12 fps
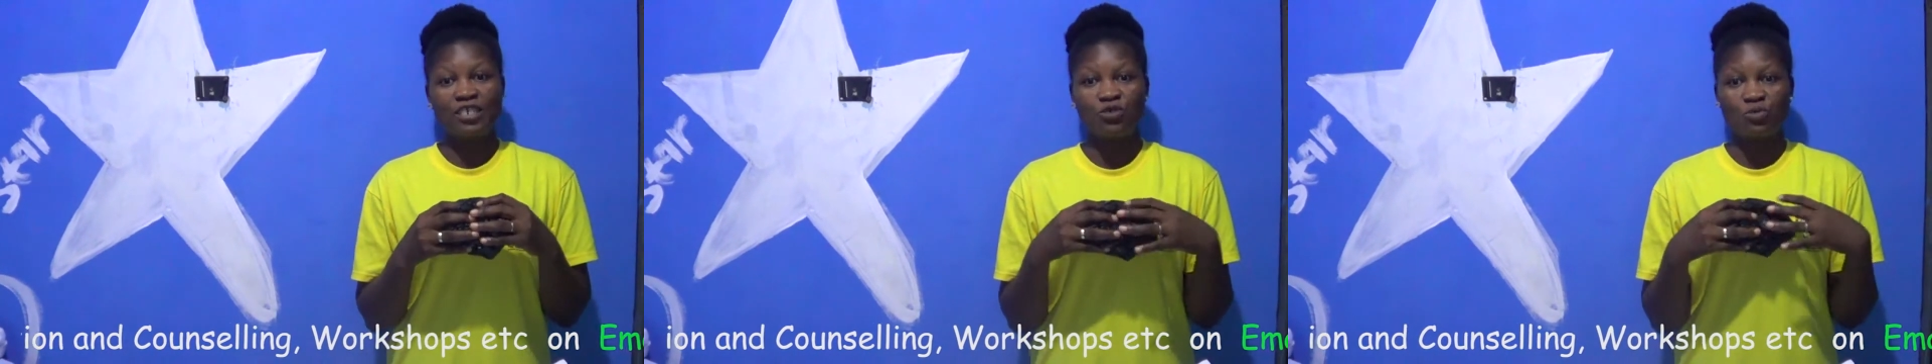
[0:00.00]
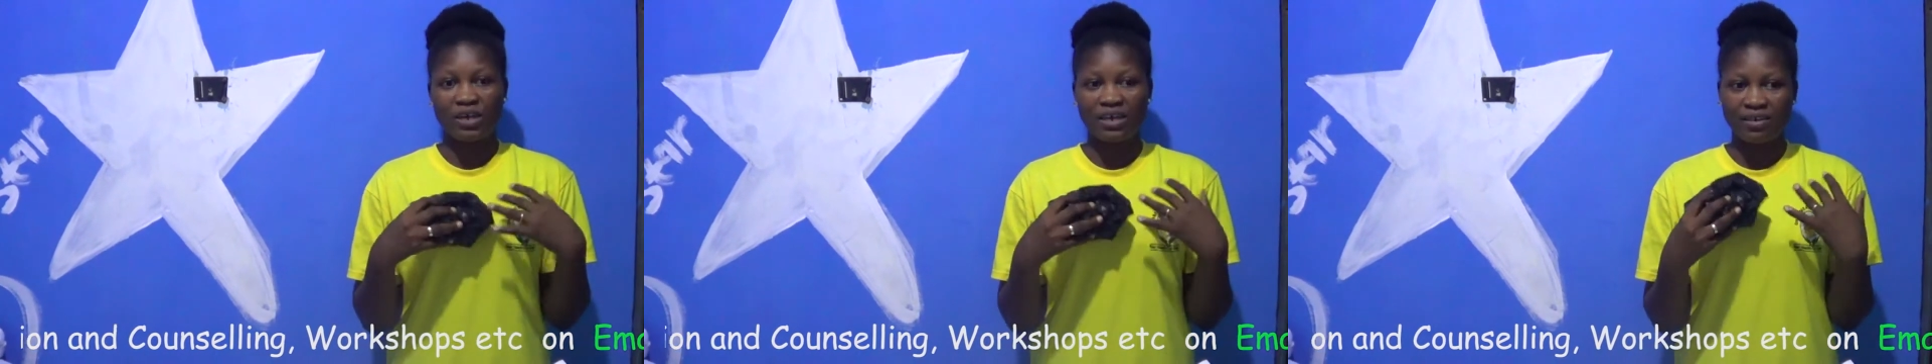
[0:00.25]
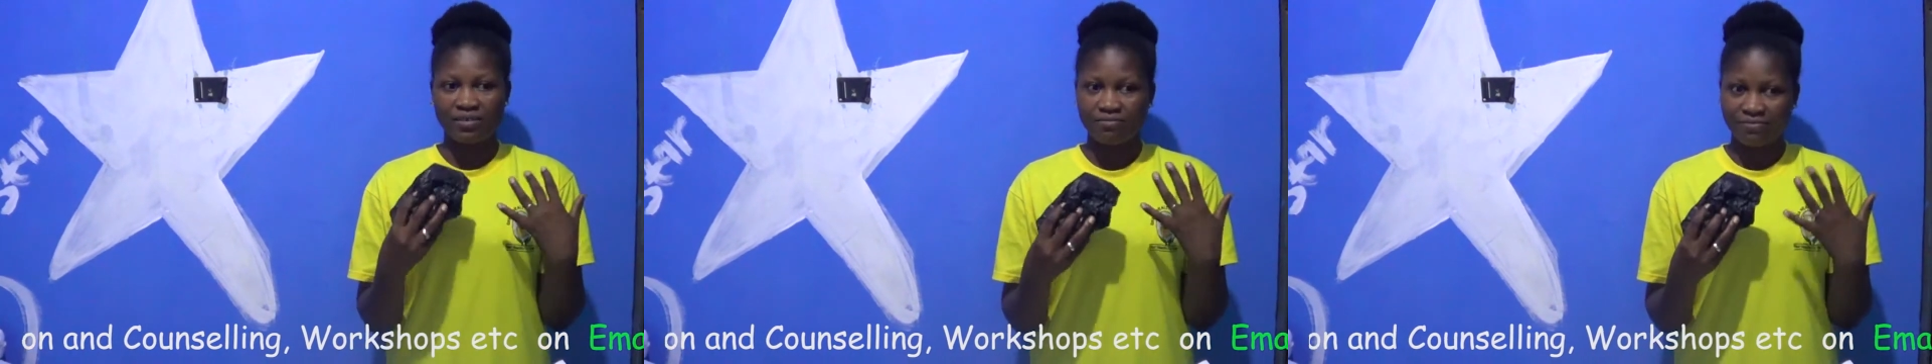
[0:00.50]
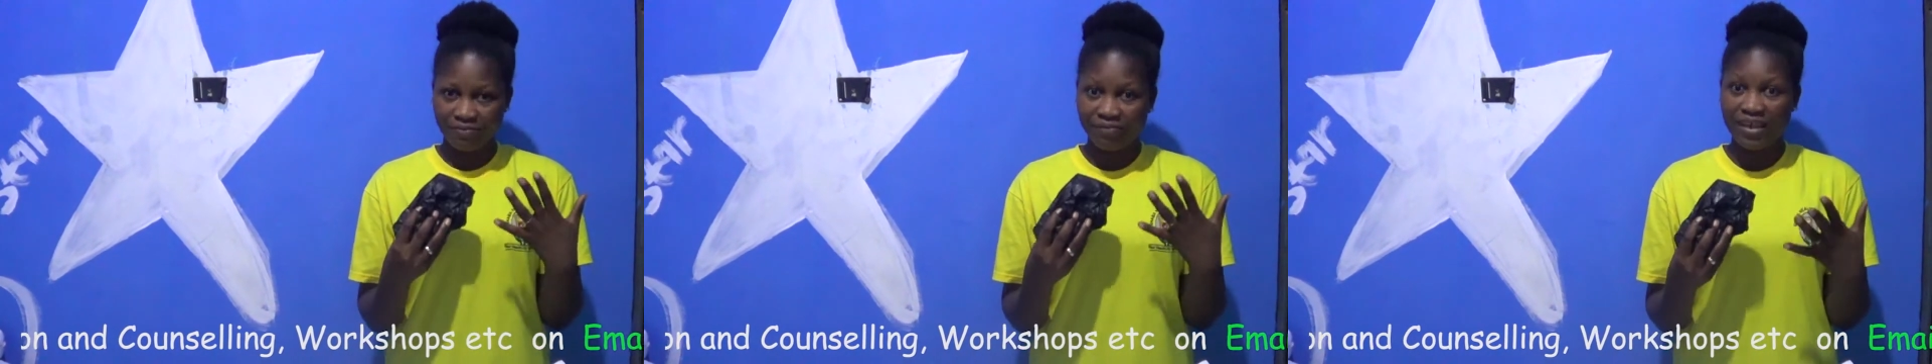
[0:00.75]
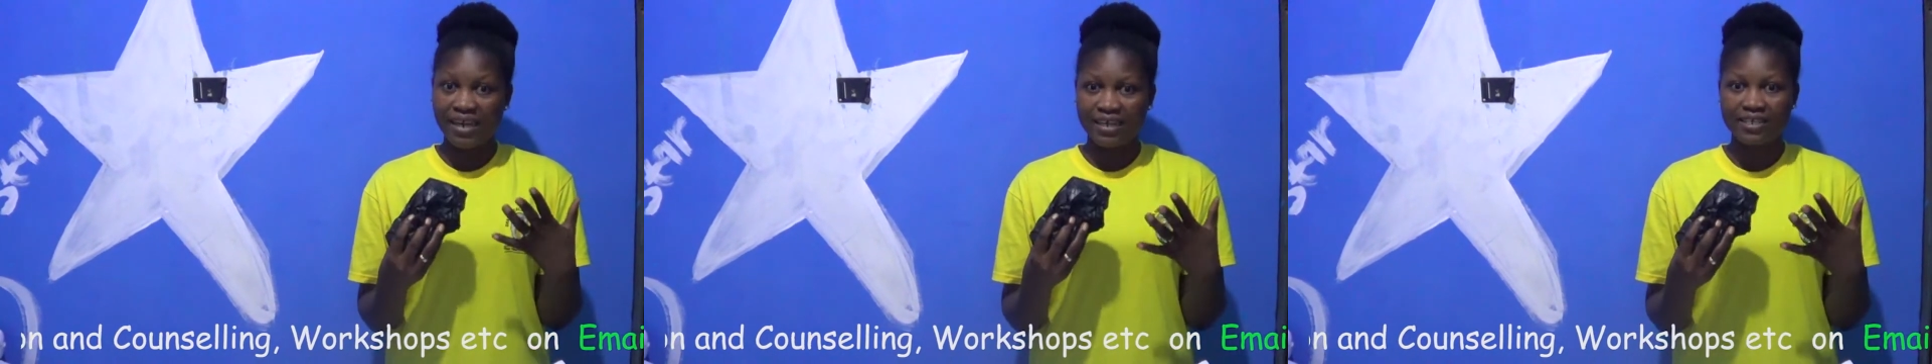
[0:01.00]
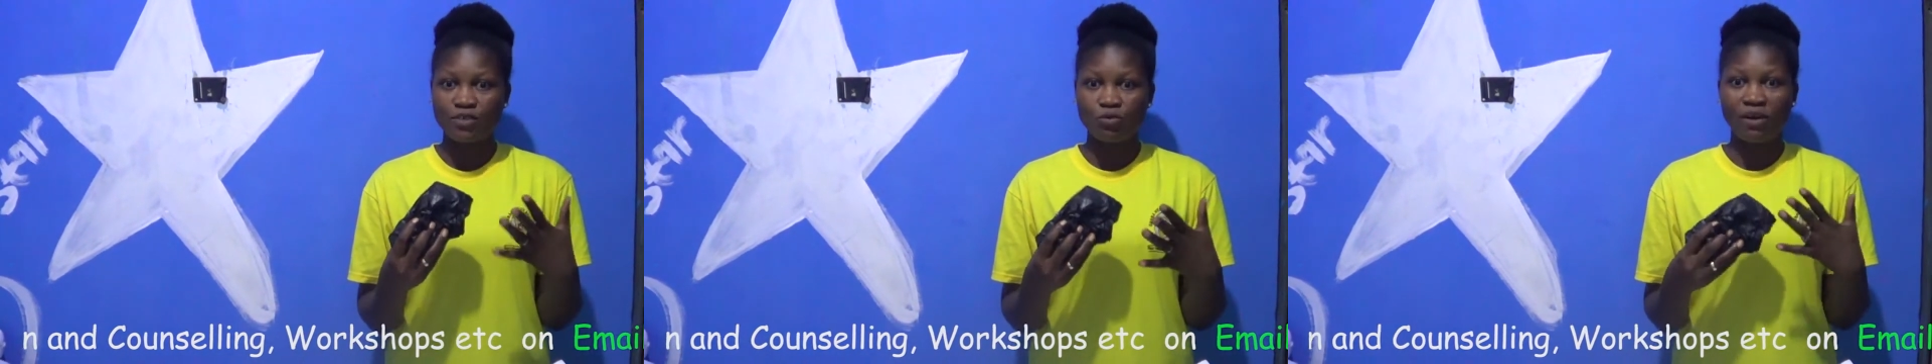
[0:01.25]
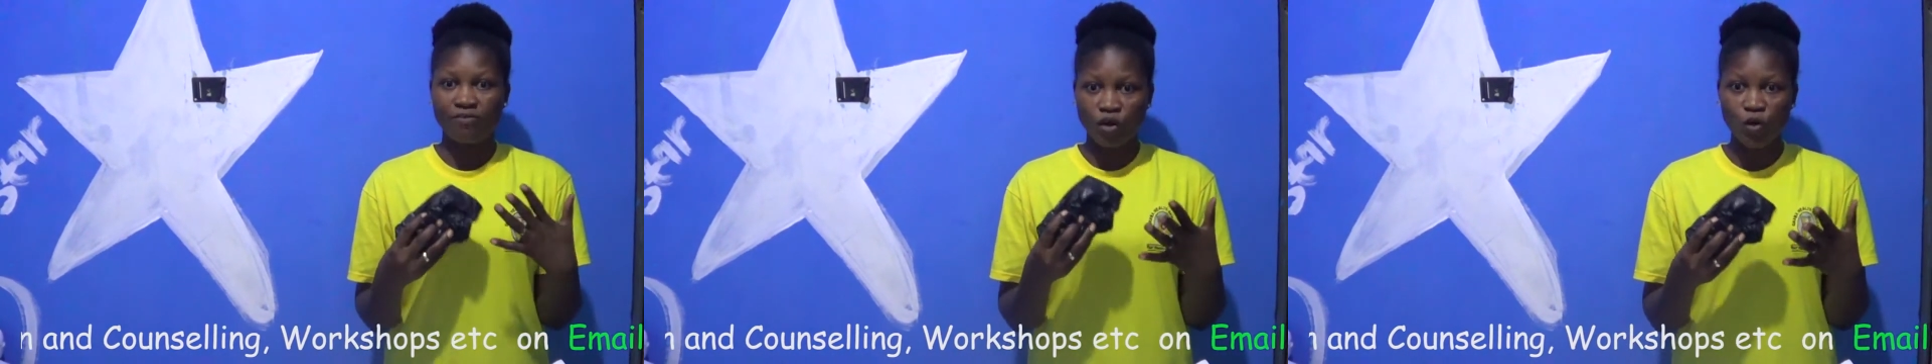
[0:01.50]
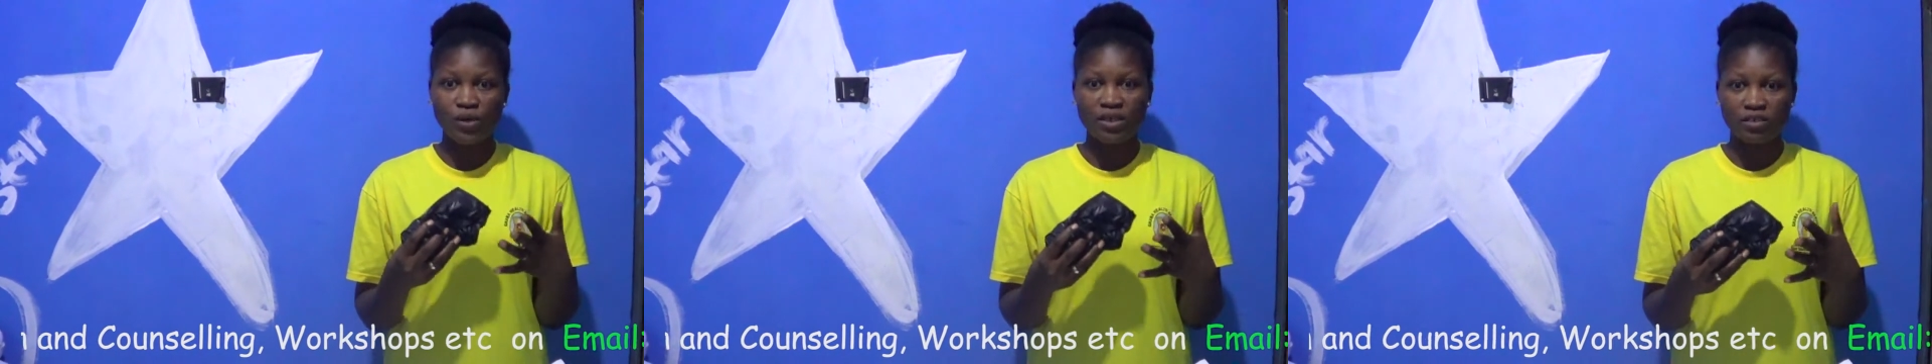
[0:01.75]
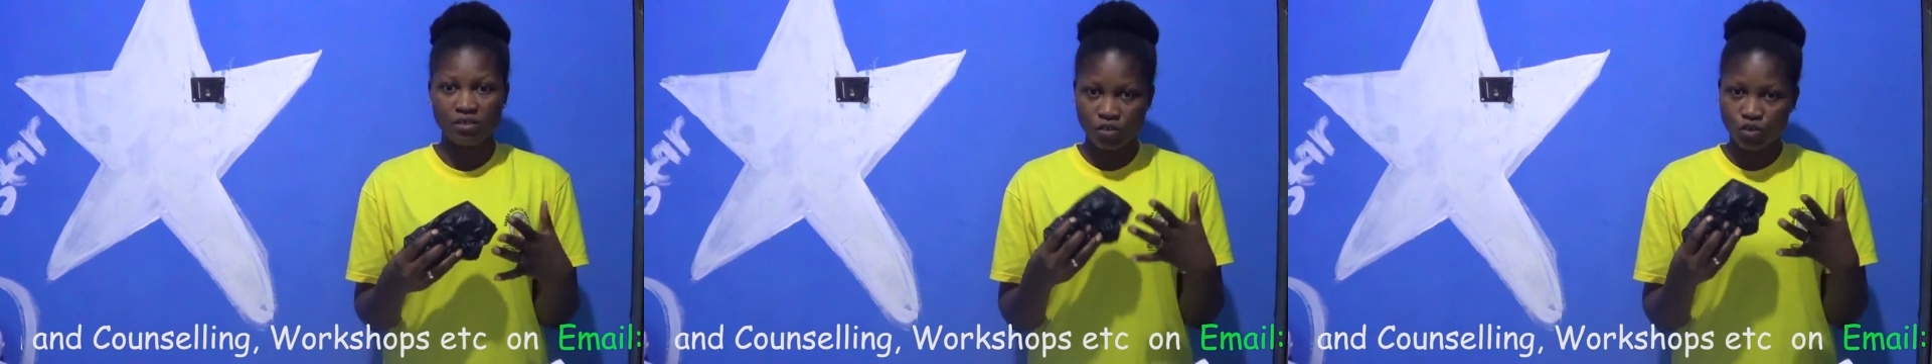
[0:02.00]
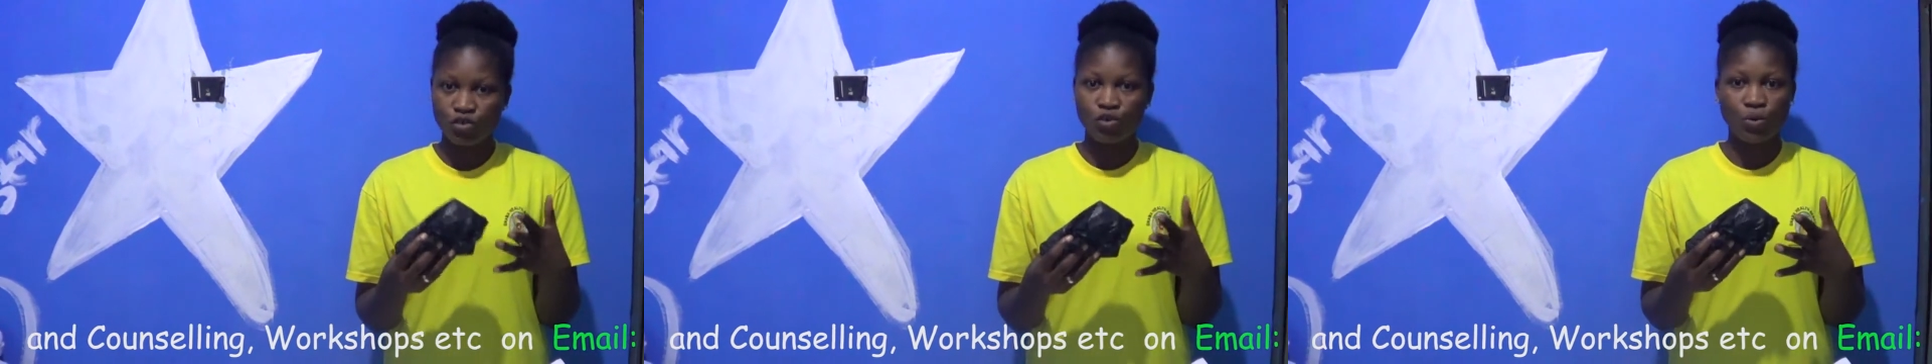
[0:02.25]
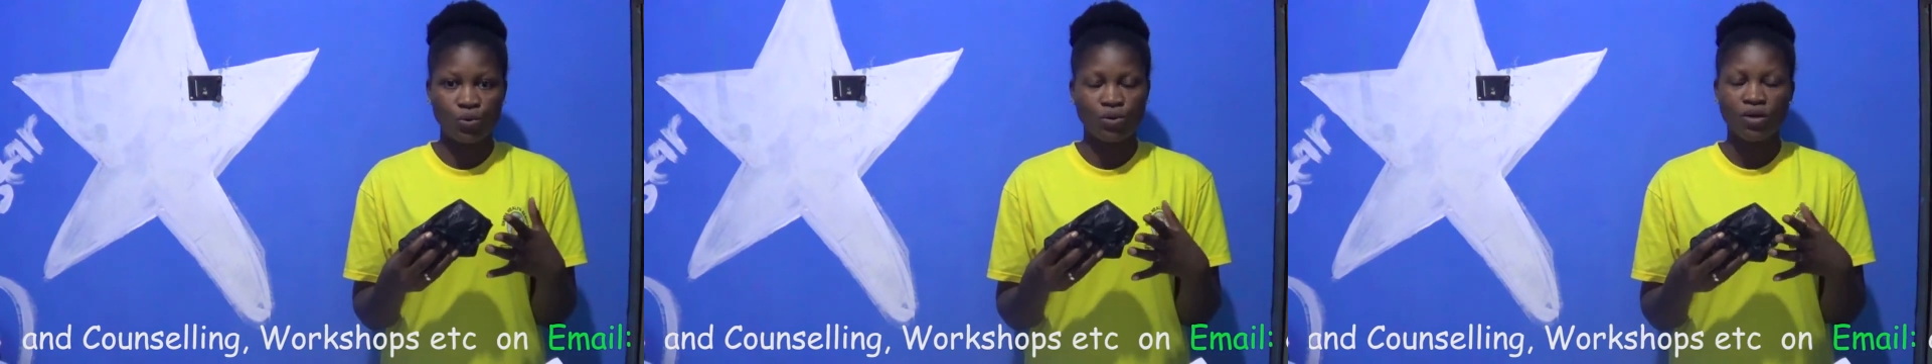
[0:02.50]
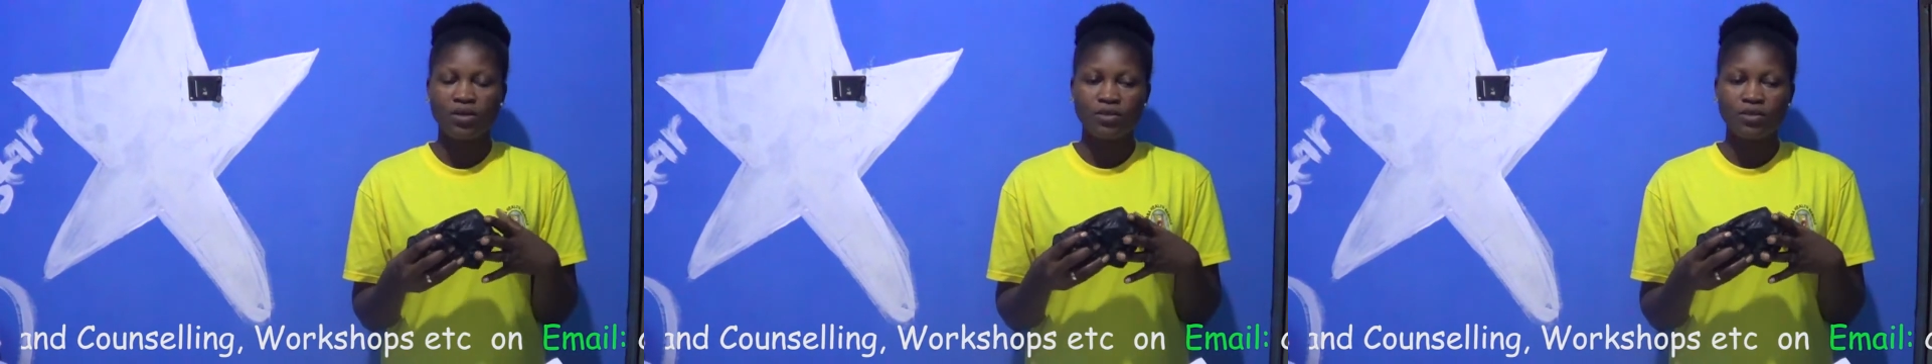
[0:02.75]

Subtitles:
you are feeling that you are flowing, you know.